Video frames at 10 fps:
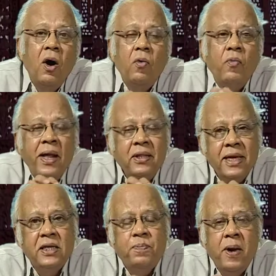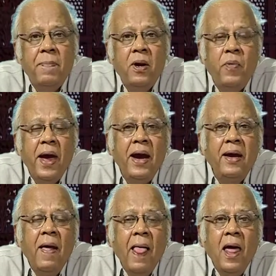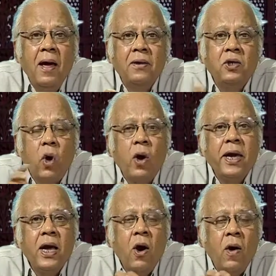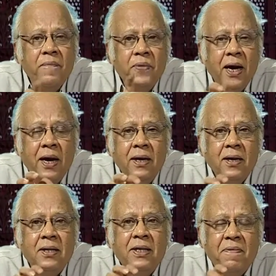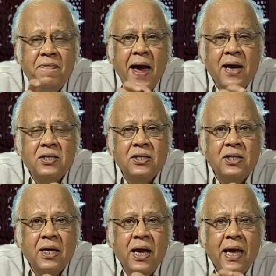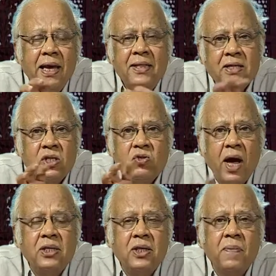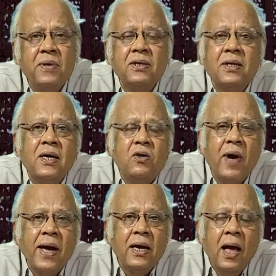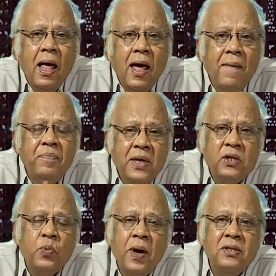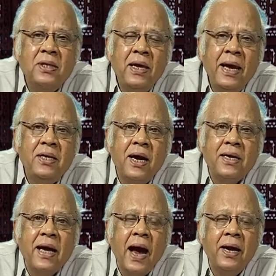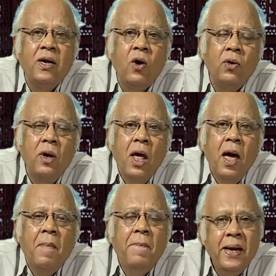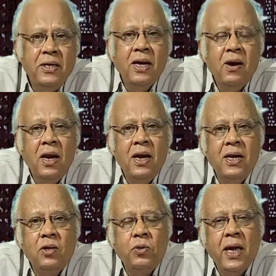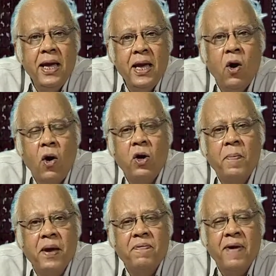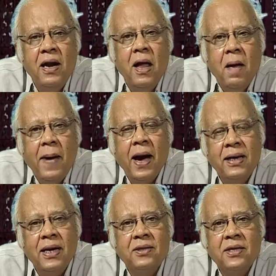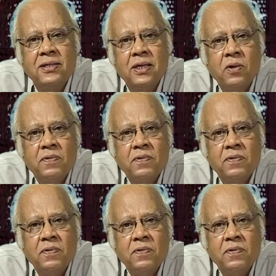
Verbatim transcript: While these people were talking of the defects in the structure of the Third Reich, this was later carried on particularly to the economic field by another set of